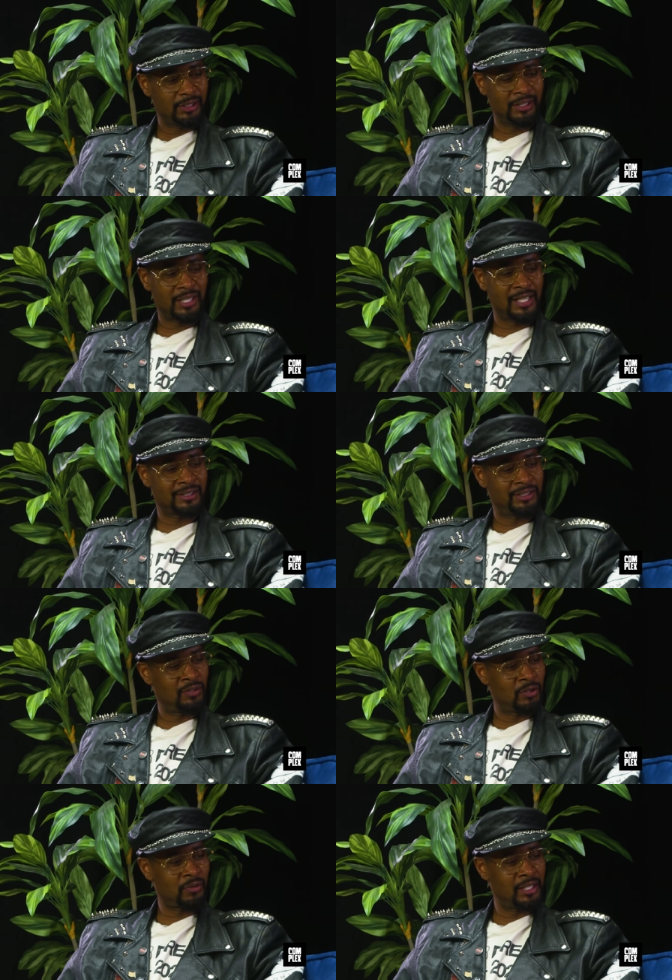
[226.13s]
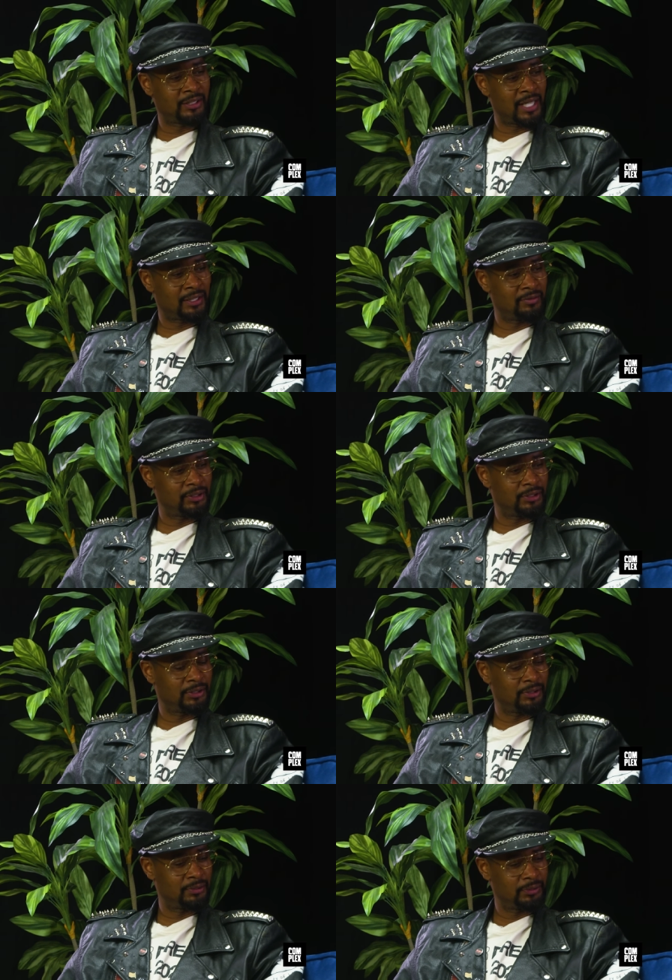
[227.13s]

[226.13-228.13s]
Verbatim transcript: She, she looked like a civil rights activist.